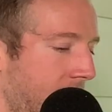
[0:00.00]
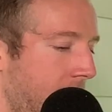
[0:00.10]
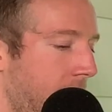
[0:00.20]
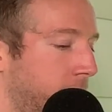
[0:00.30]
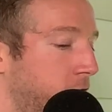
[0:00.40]

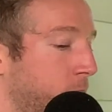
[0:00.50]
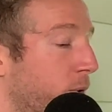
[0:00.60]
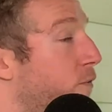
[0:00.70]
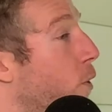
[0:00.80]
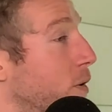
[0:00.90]
Uh, just
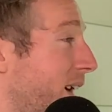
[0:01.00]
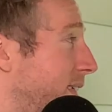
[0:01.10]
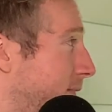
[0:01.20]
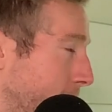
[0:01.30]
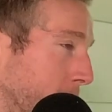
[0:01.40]
before
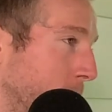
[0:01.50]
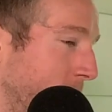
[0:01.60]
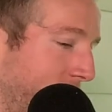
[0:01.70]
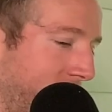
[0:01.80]
that, though,